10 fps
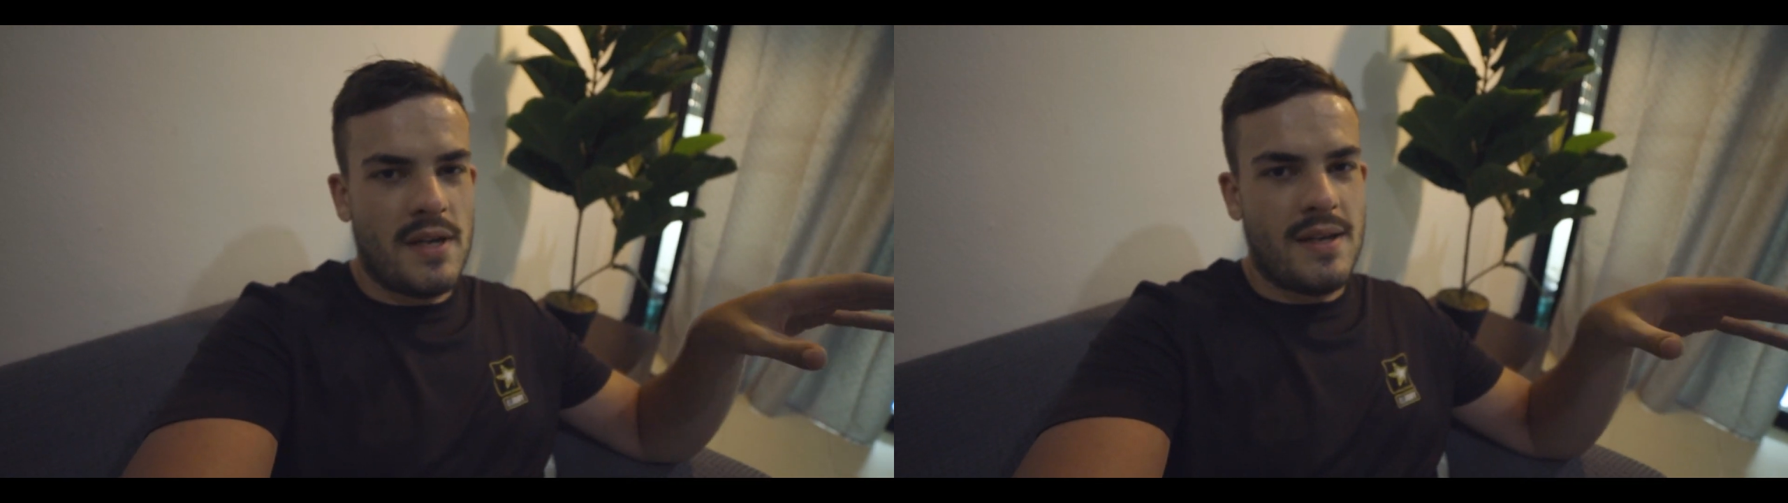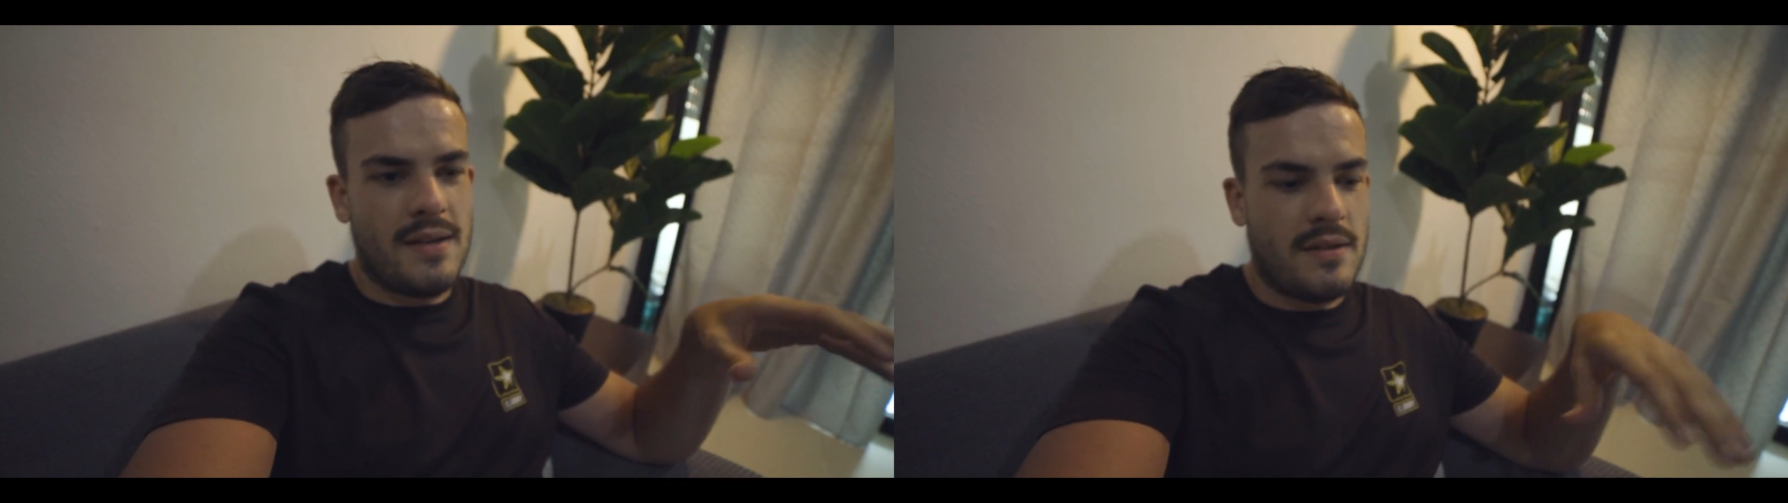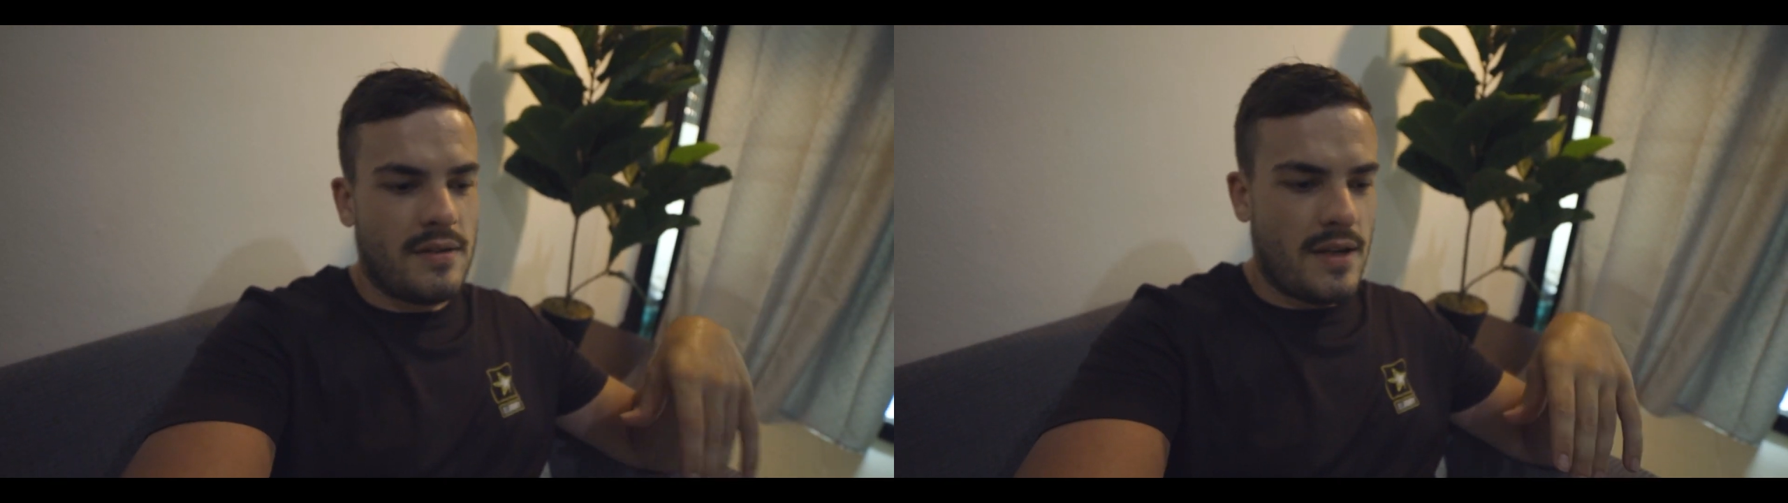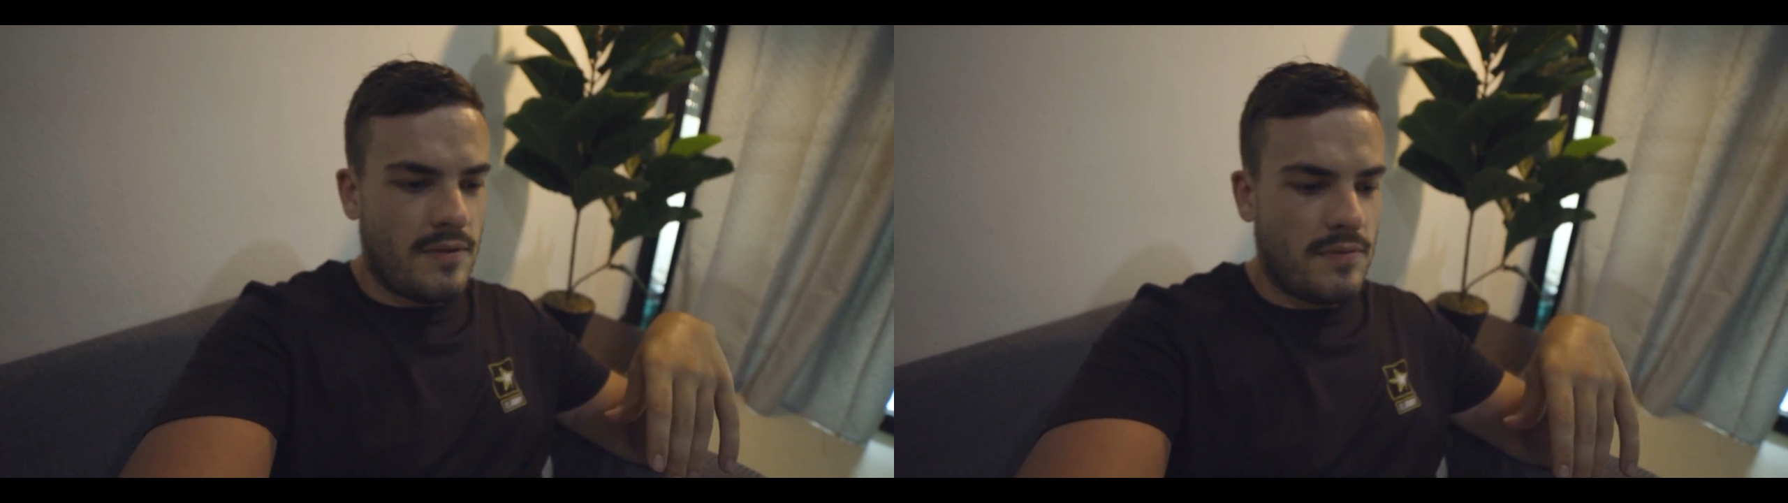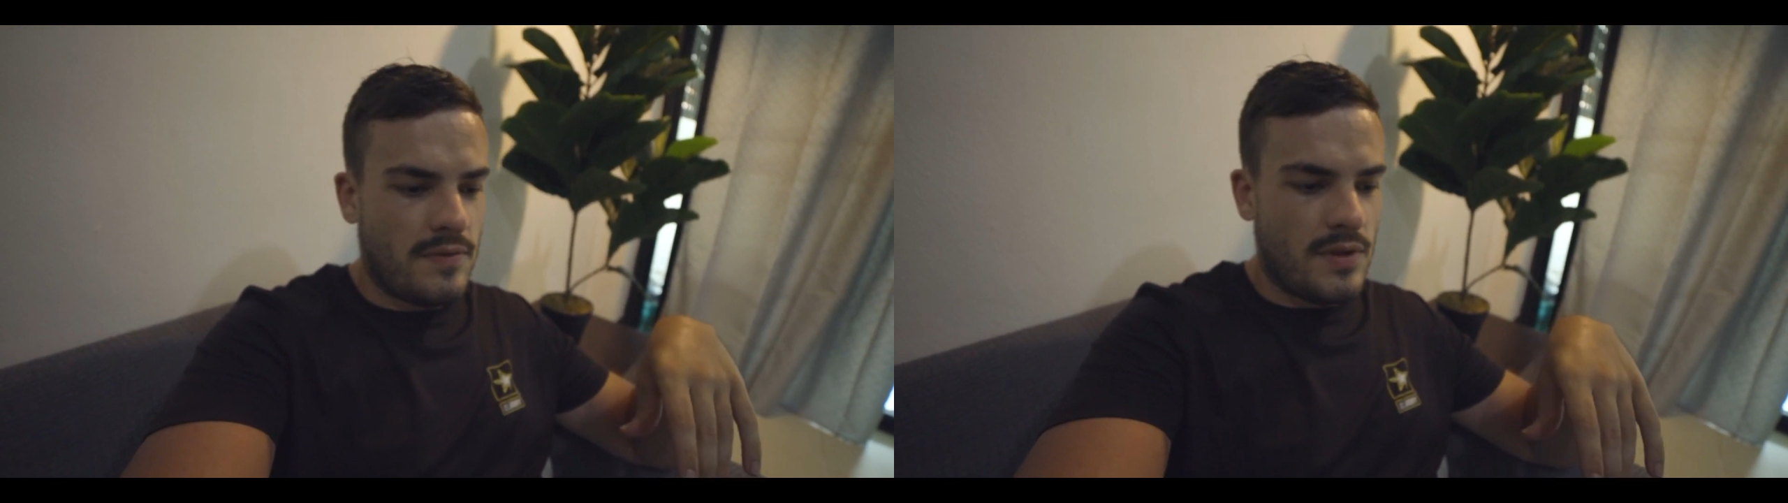and a
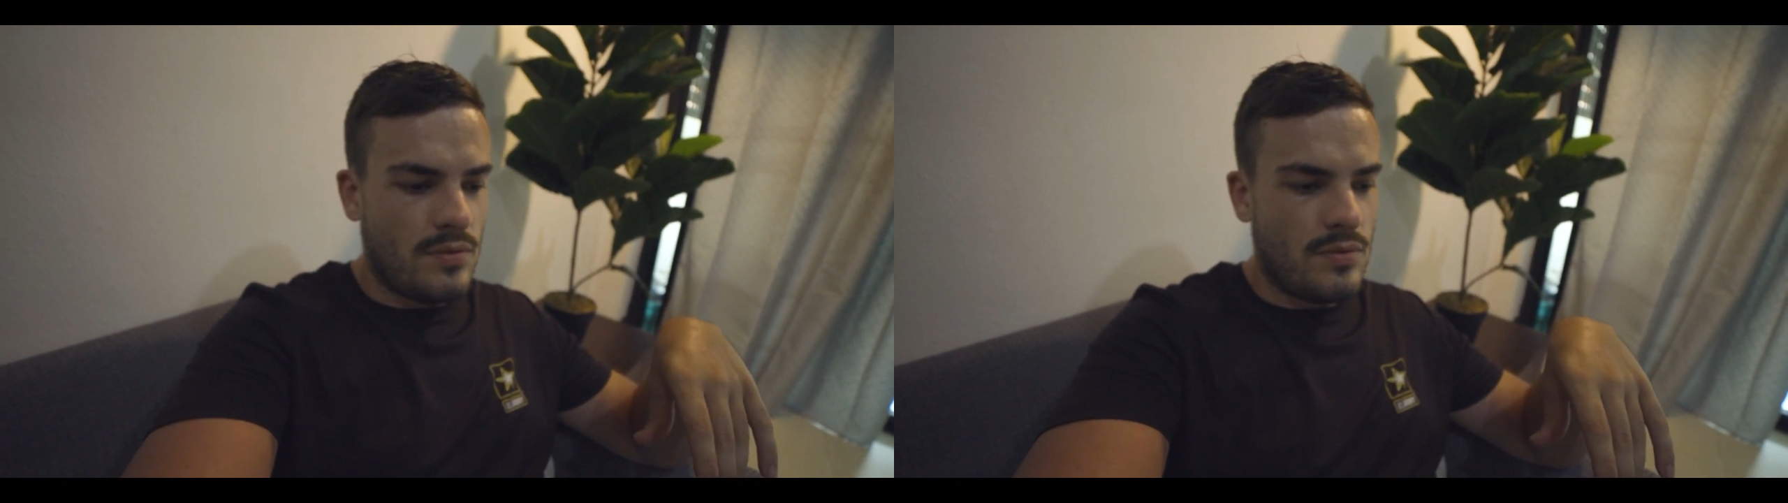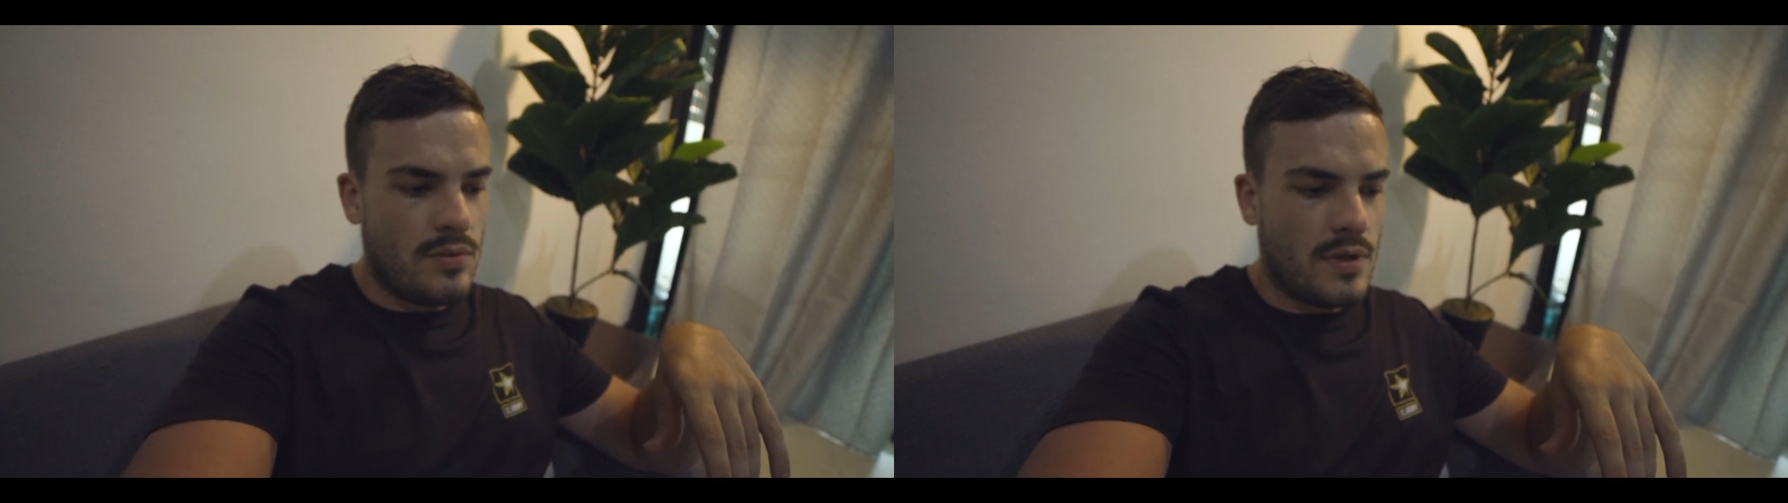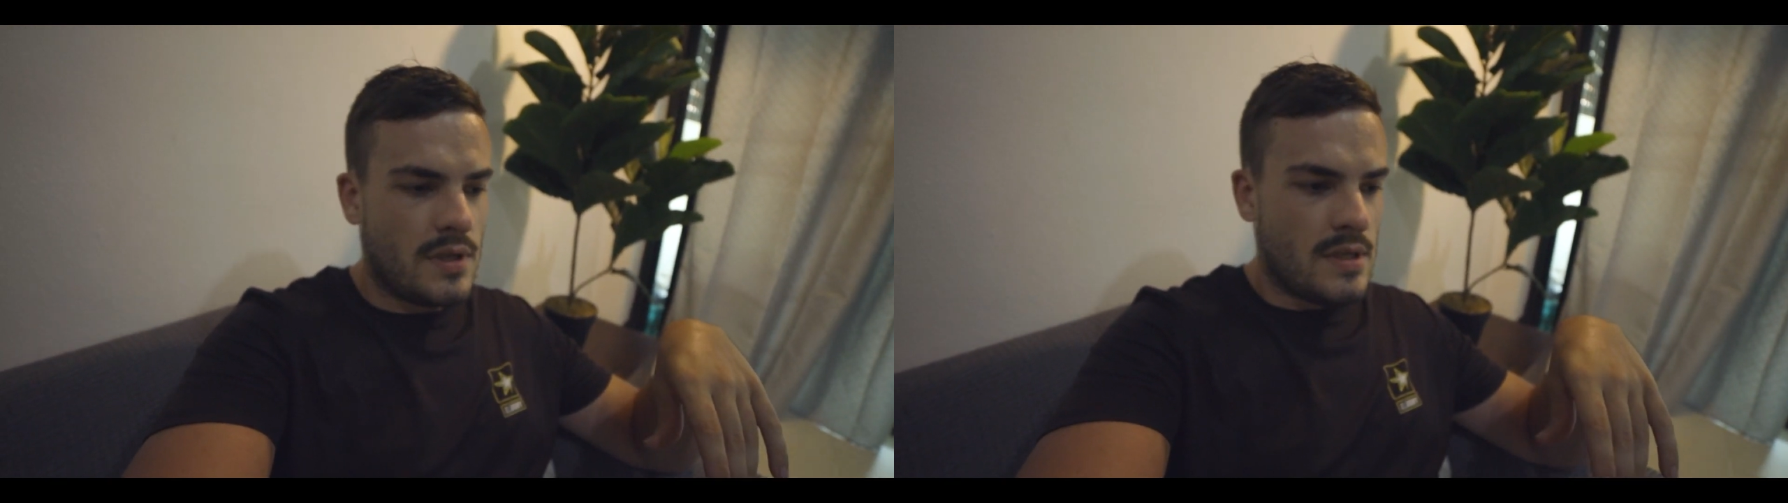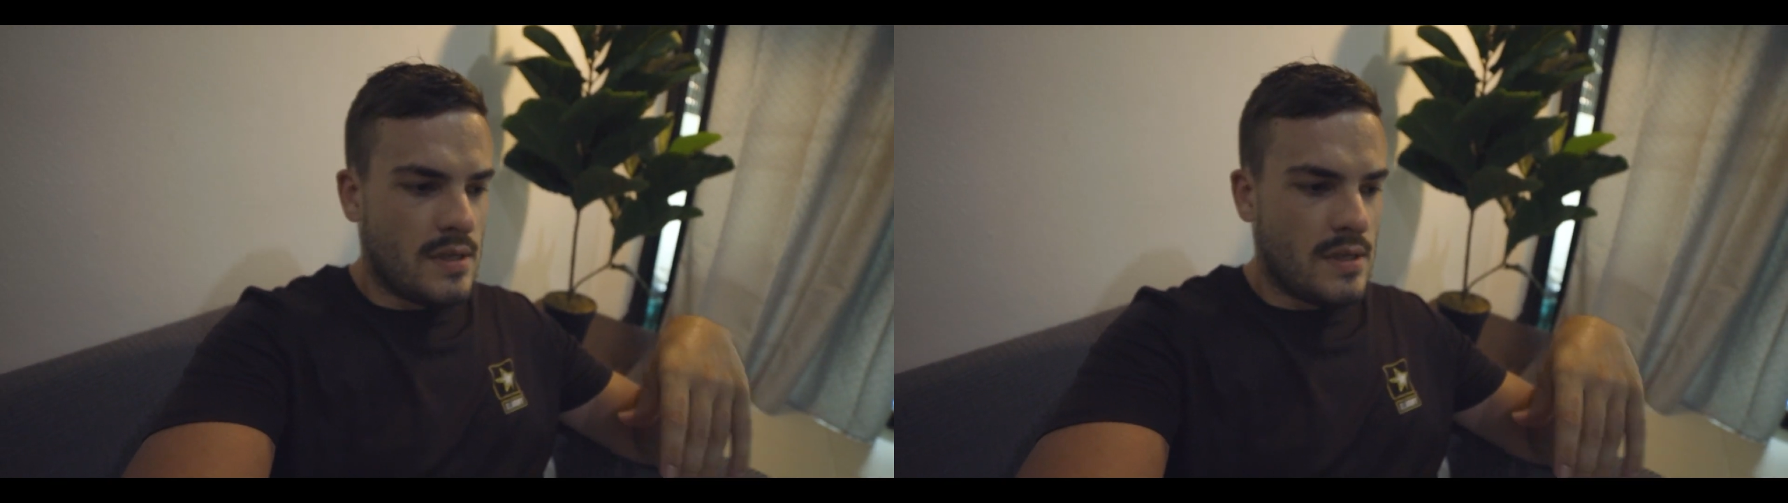few